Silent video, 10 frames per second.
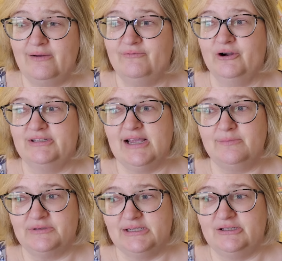I'm very
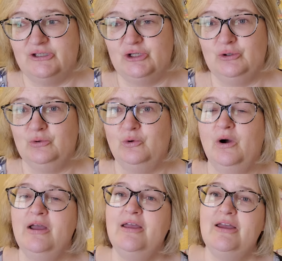tempted to
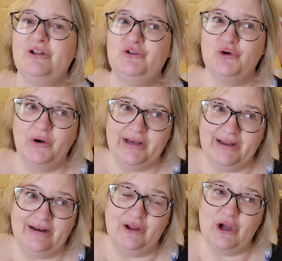join
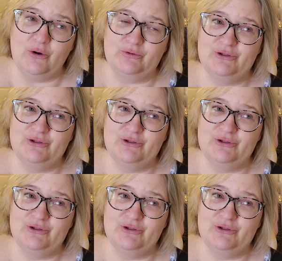in and go